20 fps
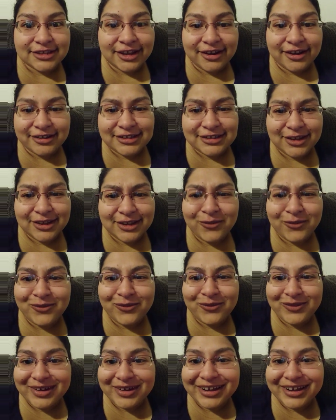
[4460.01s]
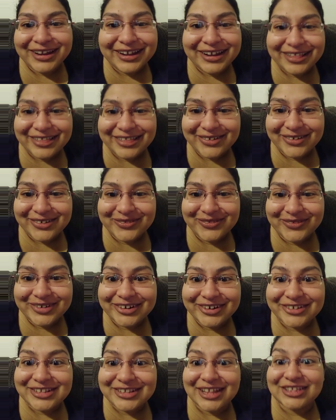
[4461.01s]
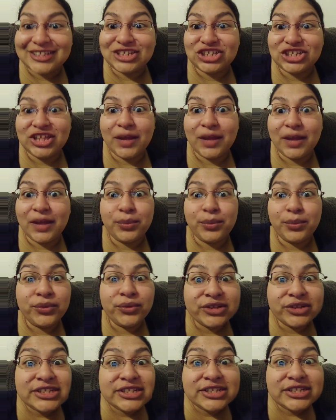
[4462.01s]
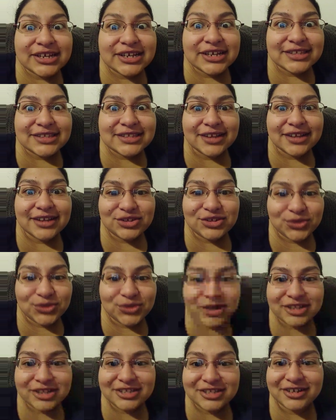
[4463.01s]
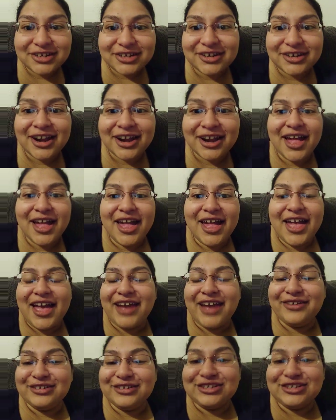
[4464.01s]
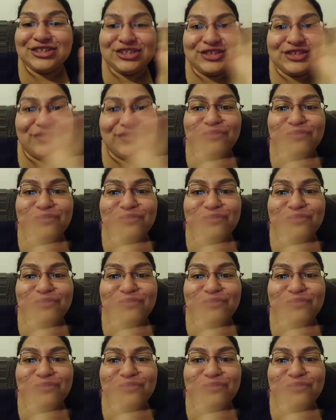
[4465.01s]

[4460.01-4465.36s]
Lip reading: And I was like, what in the world? And she like pulled us like towards her, and it was just the